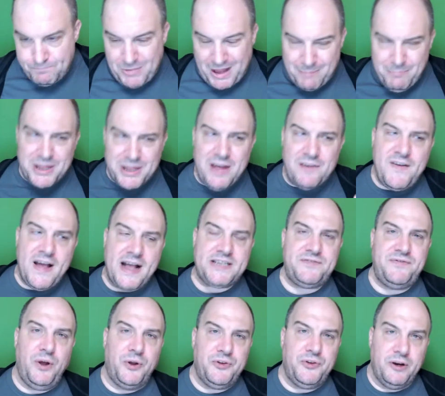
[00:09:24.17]
But that
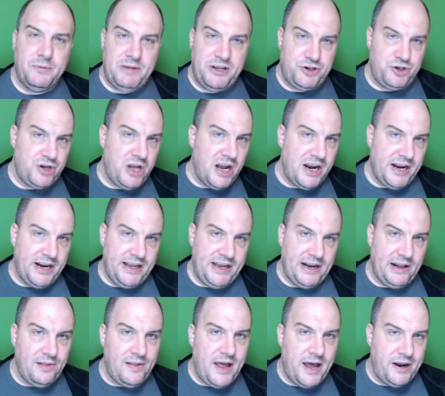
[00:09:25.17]
fast filtering means you're not going to
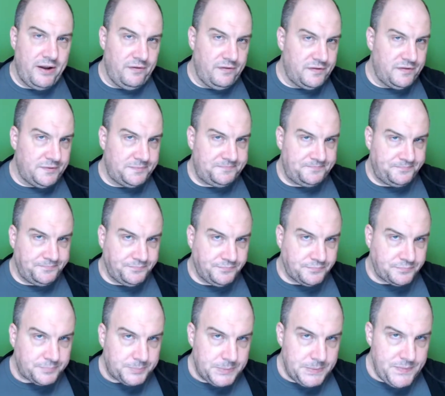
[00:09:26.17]
get a lot of
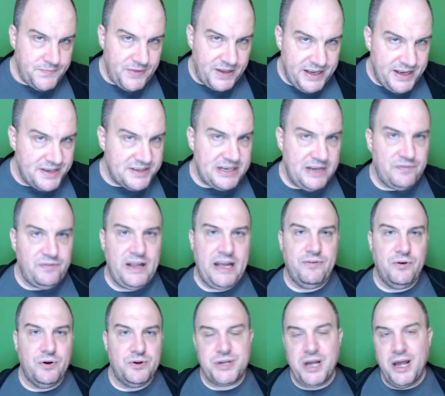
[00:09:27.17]
yeasty
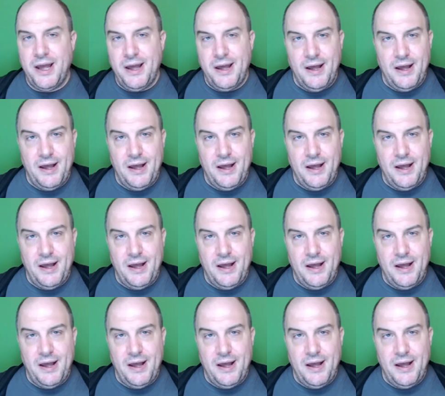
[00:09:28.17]
flavors.